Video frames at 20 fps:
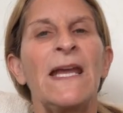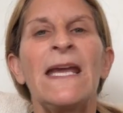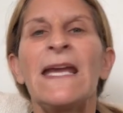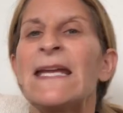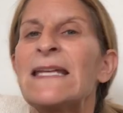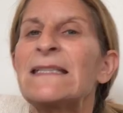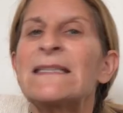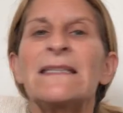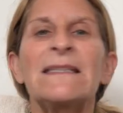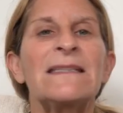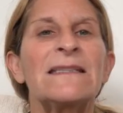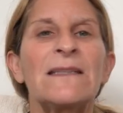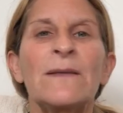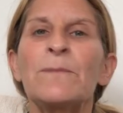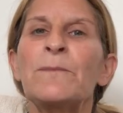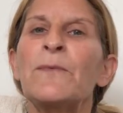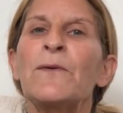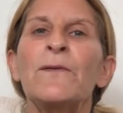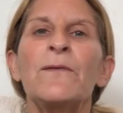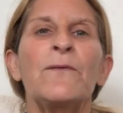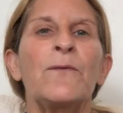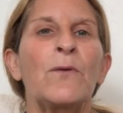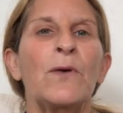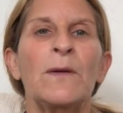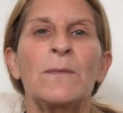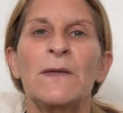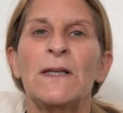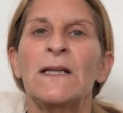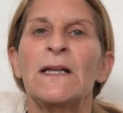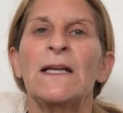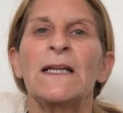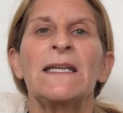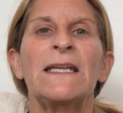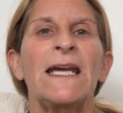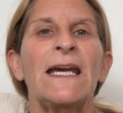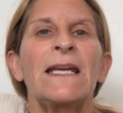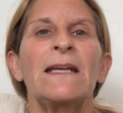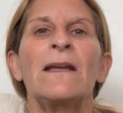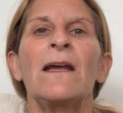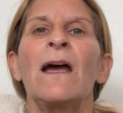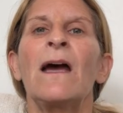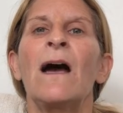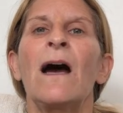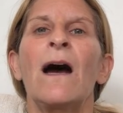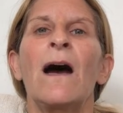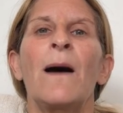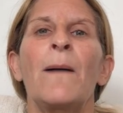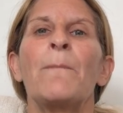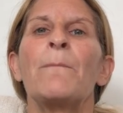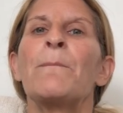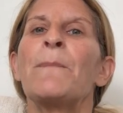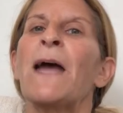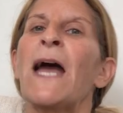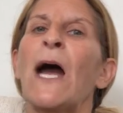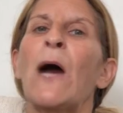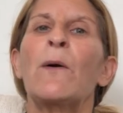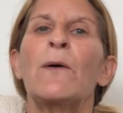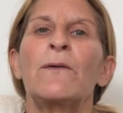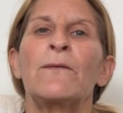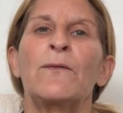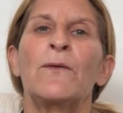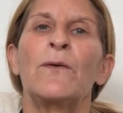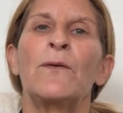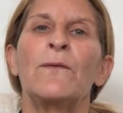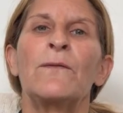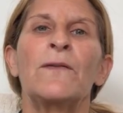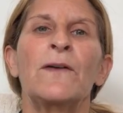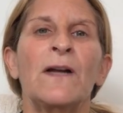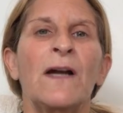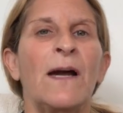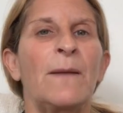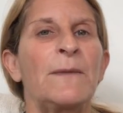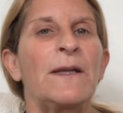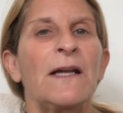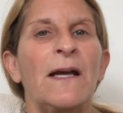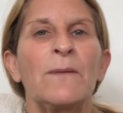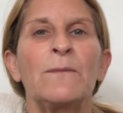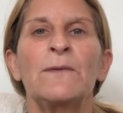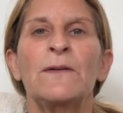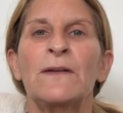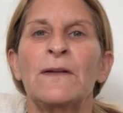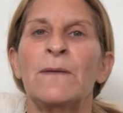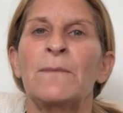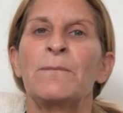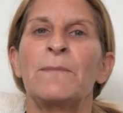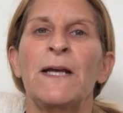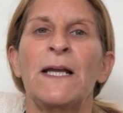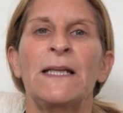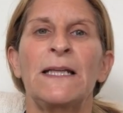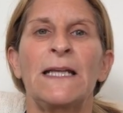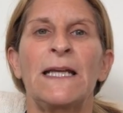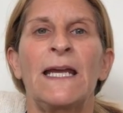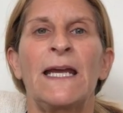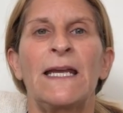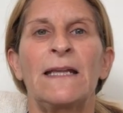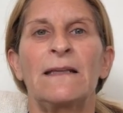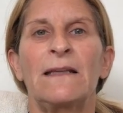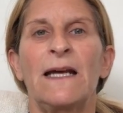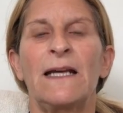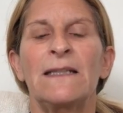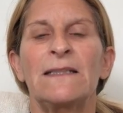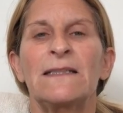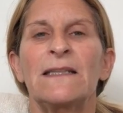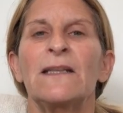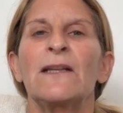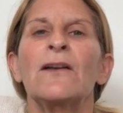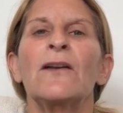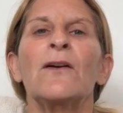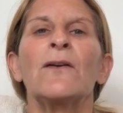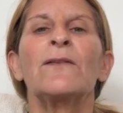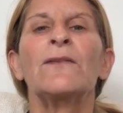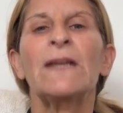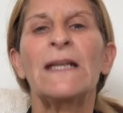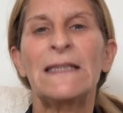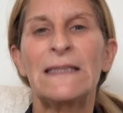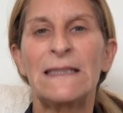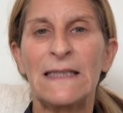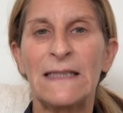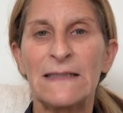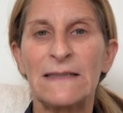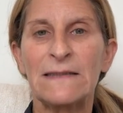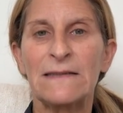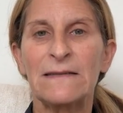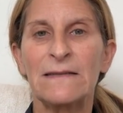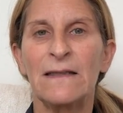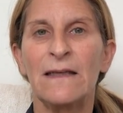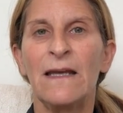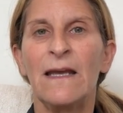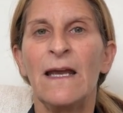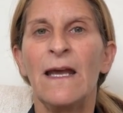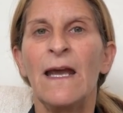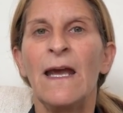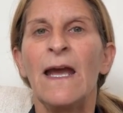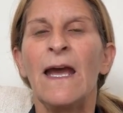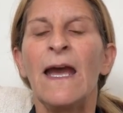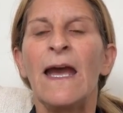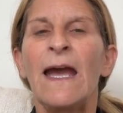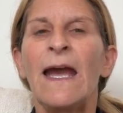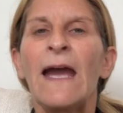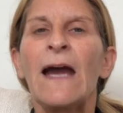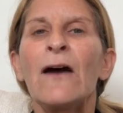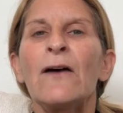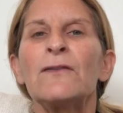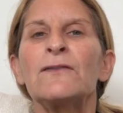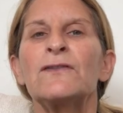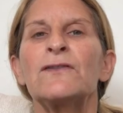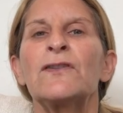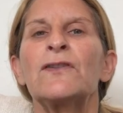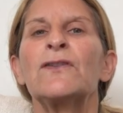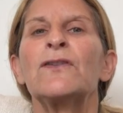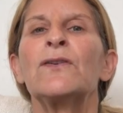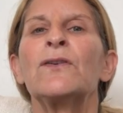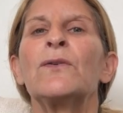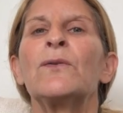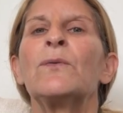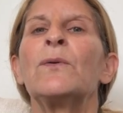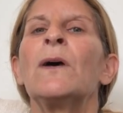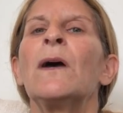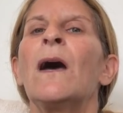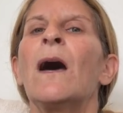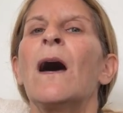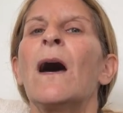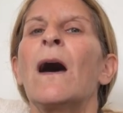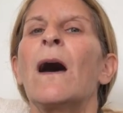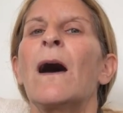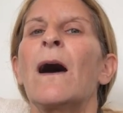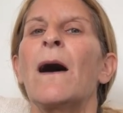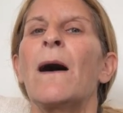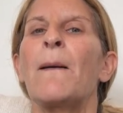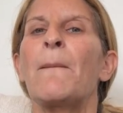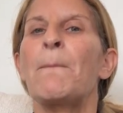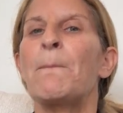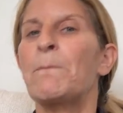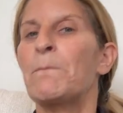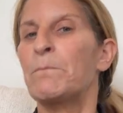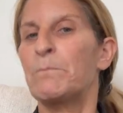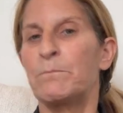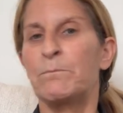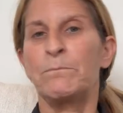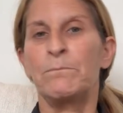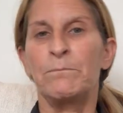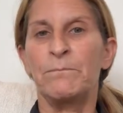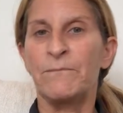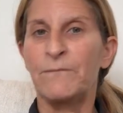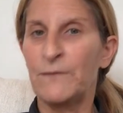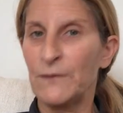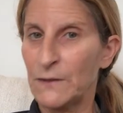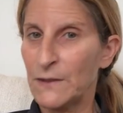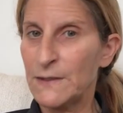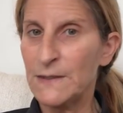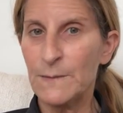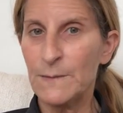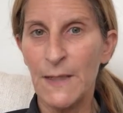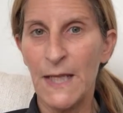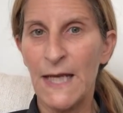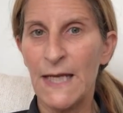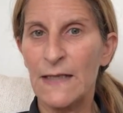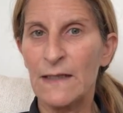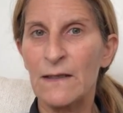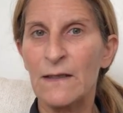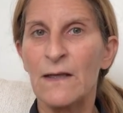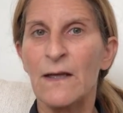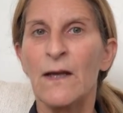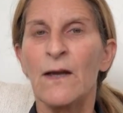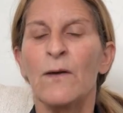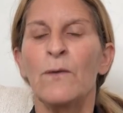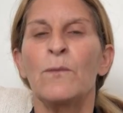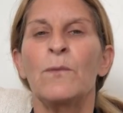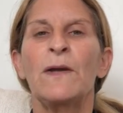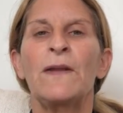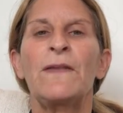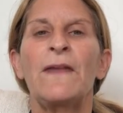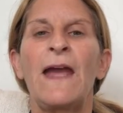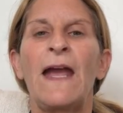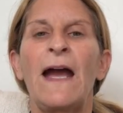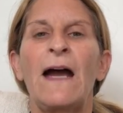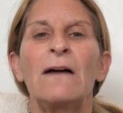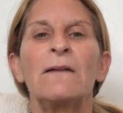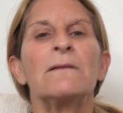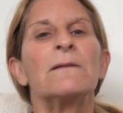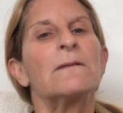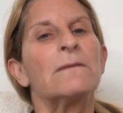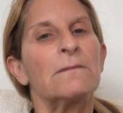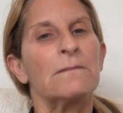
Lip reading: It's a simple formula, yet powerful for coming up with compelling headlines. And it goes like this. How to fill in the blank without,